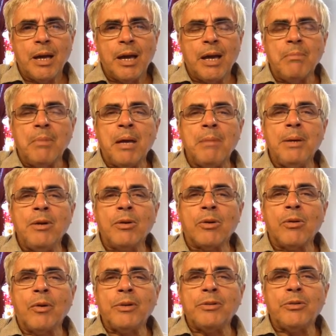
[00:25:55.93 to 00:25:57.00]
And maybe you're
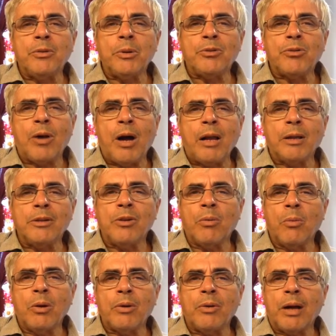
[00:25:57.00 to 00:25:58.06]
going through a trial and you're
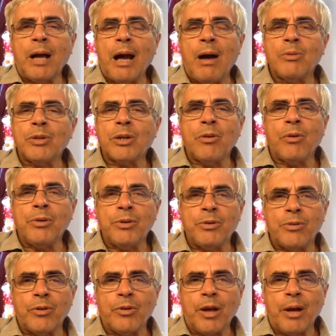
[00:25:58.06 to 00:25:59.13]
wondering, how's it going to
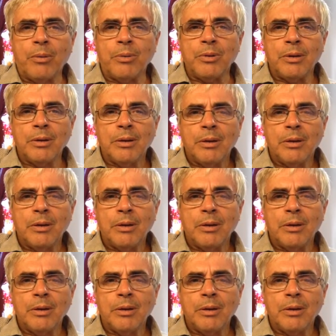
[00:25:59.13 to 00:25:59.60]
turn out?